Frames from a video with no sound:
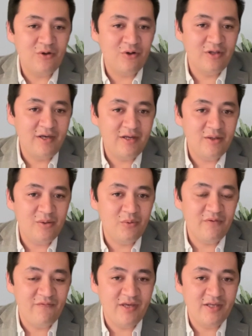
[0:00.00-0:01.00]
or later,
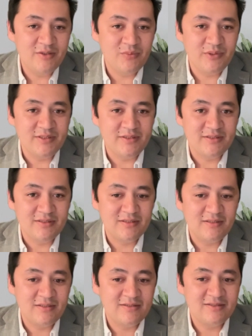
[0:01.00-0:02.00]
we face with
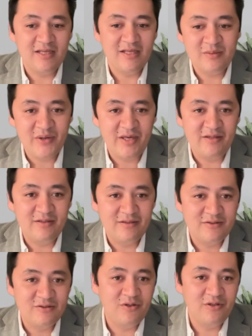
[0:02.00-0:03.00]
stalemate
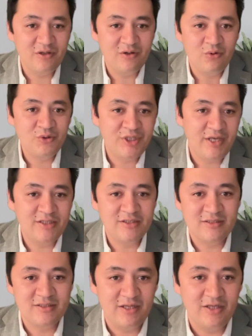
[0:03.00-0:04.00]
during
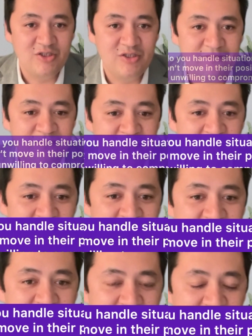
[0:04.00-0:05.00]
negotiation stage.
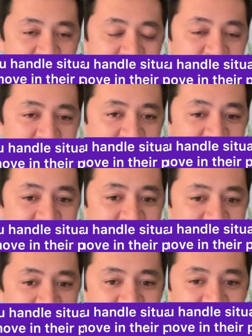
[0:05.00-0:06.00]
How do you handle
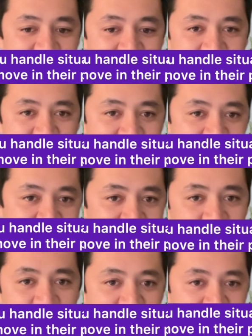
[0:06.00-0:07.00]
such
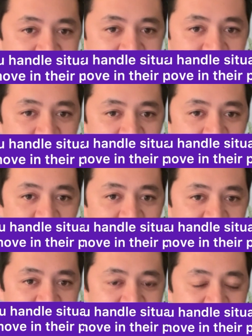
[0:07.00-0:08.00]
situations where
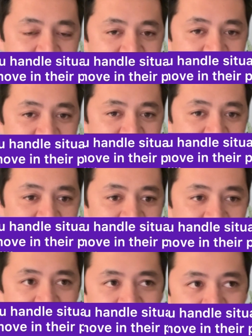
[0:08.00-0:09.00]
parties
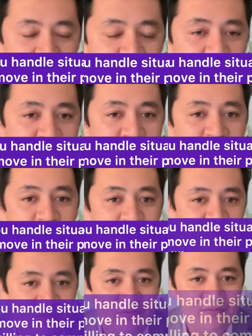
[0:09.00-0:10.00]
don't want to
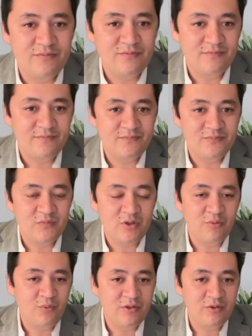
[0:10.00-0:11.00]
move,
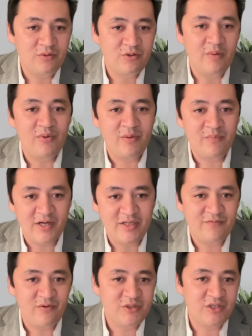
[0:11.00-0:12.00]
don't want to
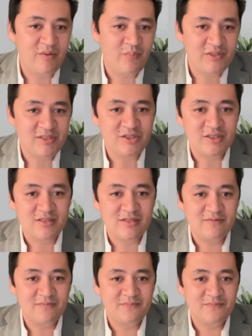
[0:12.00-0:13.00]
compromise from their positions?